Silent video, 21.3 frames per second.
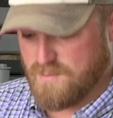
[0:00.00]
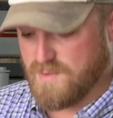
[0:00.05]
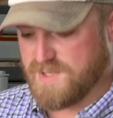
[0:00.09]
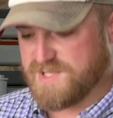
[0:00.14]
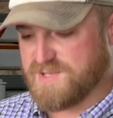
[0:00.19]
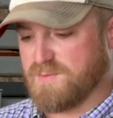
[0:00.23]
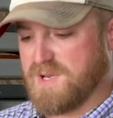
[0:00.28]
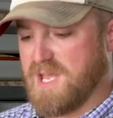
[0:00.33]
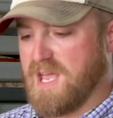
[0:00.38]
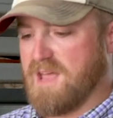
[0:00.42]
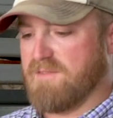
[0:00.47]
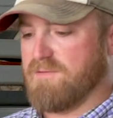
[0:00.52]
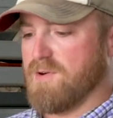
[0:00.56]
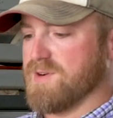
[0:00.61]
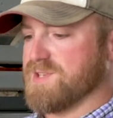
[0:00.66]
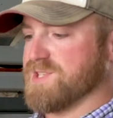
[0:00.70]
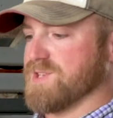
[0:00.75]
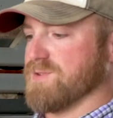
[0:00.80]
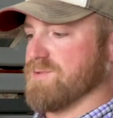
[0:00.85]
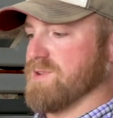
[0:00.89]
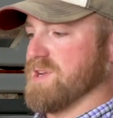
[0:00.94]
Once we have our
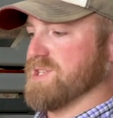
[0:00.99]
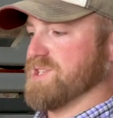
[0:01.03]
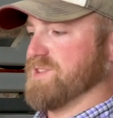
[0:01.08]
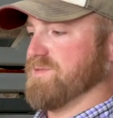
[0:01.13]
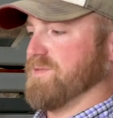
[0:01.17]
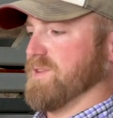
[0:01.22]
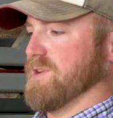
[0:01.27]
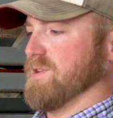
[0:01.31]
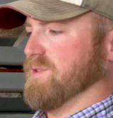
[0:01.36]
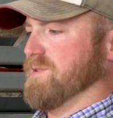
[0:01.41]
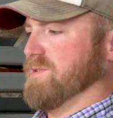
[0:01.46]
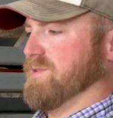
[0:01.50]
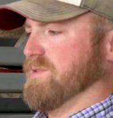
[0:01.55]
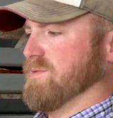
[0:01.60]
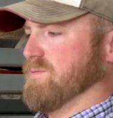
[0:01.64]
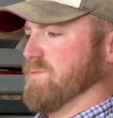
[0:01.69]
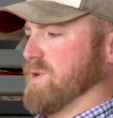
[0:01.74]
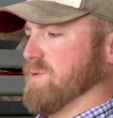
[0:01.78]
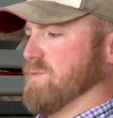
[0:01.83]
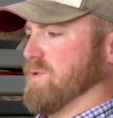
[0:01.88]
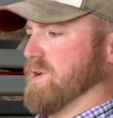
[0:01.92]
syringe filled,
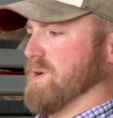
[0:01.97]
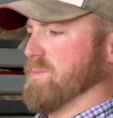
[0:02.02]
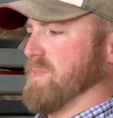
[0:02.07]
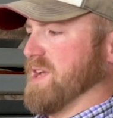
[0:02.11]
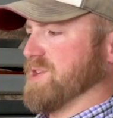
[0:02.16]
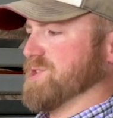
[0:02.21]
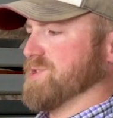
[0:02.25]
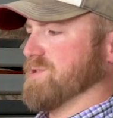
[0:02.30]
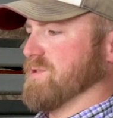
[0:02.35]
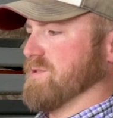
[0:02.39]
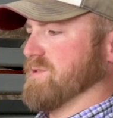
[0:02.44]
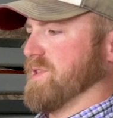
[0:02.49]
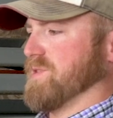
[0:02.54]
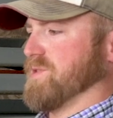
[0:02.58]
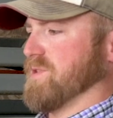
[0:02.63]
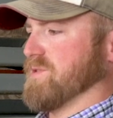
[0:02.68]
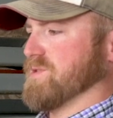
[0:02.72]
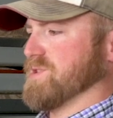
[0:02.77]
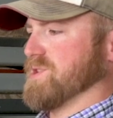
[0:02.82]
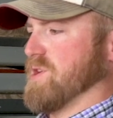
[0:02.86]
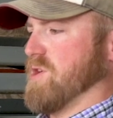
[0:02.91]
we want to make sure that
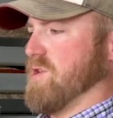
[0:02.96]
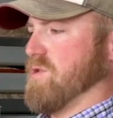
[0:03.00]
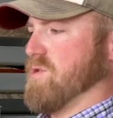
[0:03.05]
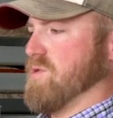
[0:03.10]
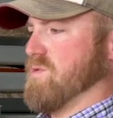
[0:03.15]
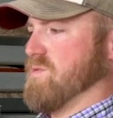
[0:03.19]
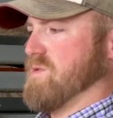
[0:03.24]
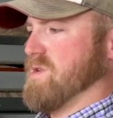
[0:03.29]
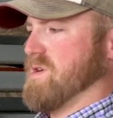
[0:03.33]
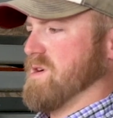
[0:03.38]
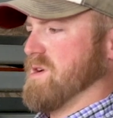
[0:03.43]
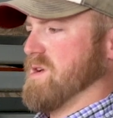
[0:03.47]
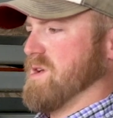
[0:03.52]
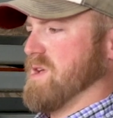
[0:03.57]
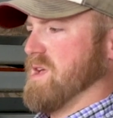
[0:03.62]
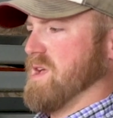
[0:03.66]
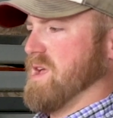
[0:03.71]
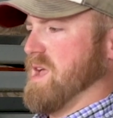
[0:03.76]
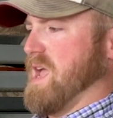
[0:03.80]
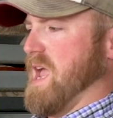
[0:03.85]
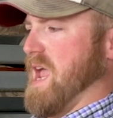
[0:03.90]
there's no
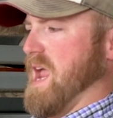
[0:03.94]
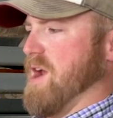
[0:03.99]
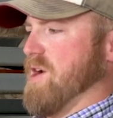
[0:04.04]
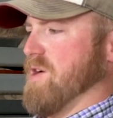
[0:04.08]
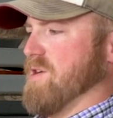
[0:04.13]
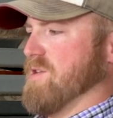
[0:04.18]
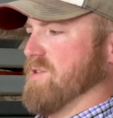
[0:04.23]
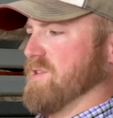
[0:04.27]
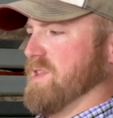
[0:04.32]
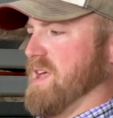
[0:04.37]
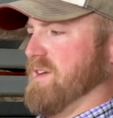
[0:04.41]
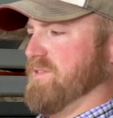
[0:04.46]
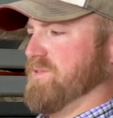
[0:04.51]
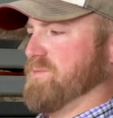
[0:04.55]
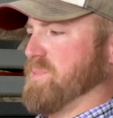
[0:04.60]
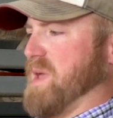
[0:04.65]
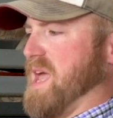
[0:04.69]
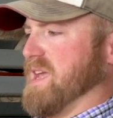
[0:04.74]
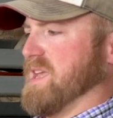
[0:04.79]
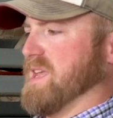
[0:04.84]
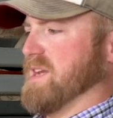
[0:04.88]
air left
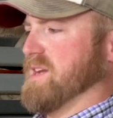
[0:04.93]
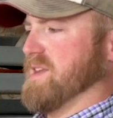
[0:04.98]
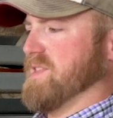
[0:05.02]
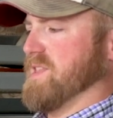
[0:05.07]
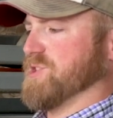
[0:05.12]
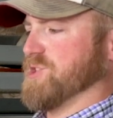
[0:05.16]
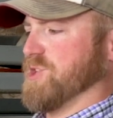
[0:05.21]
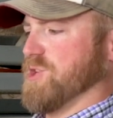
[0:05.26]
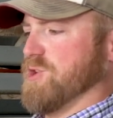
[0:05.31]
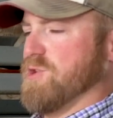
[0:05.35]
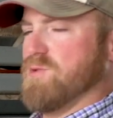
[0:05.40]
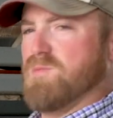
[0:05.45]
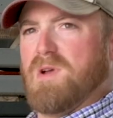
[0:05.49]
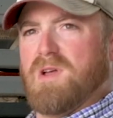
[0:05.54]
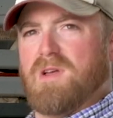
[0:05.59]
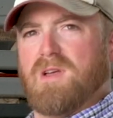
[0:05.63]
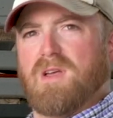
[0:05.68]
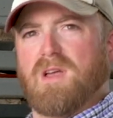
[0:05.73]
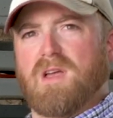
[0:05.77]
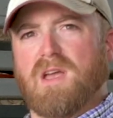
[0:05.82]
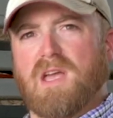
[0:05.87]
back into the tube
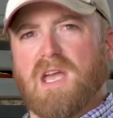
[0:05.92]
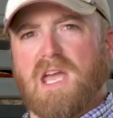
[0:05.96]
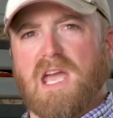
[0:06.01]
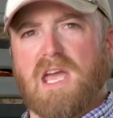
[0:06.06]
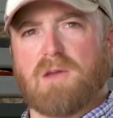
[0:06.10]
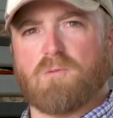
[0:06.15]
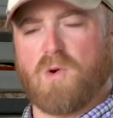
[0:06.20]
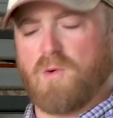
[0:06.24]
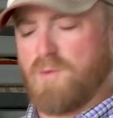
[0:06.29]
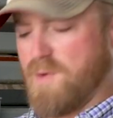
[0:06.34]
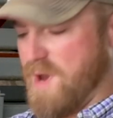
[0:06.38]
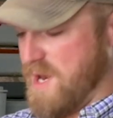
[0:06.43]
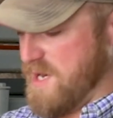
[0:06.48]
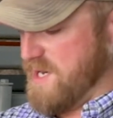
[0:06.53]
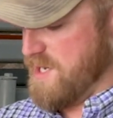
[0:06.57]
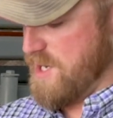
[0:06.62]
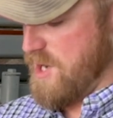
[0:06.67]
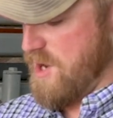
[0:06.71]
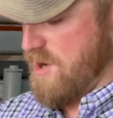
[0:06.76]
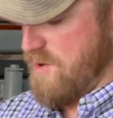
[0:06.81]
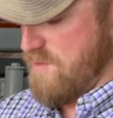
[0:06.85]
and we're ready
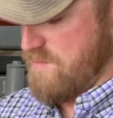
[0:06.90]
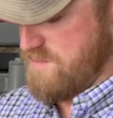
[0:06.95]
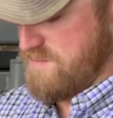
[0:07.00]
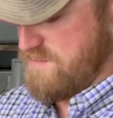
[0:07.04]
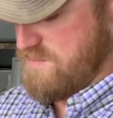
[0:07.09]
to go.